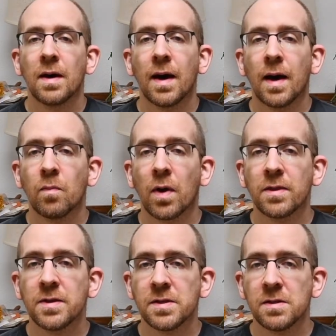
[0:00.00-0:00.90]
I brought
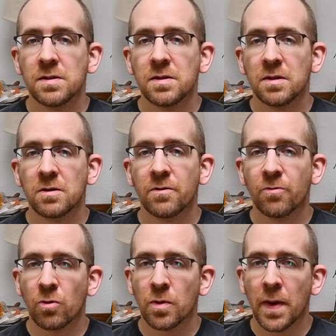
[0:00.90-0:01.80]
this into the dealer
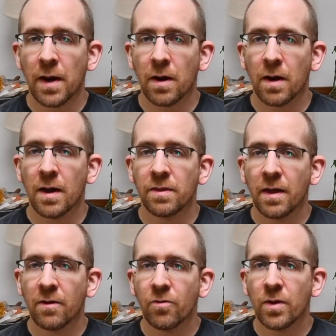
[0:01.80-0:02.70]
for repair, and
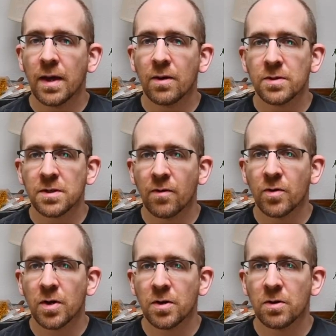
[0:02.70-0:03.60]
thankfully it was covered
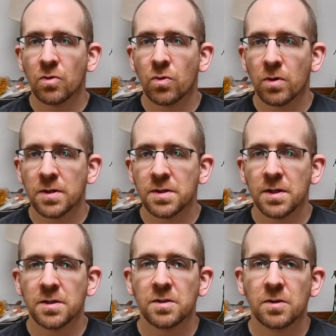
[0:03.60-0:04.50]
under the warranty,
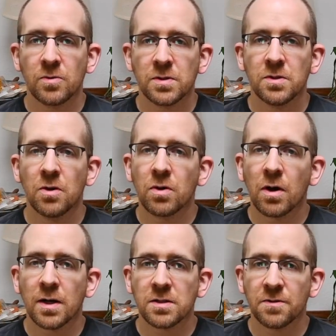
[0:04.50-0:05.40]
so there was no
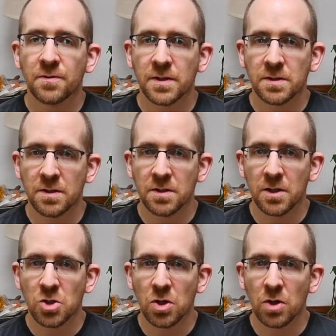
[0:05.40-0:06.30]
cost to fix this issue.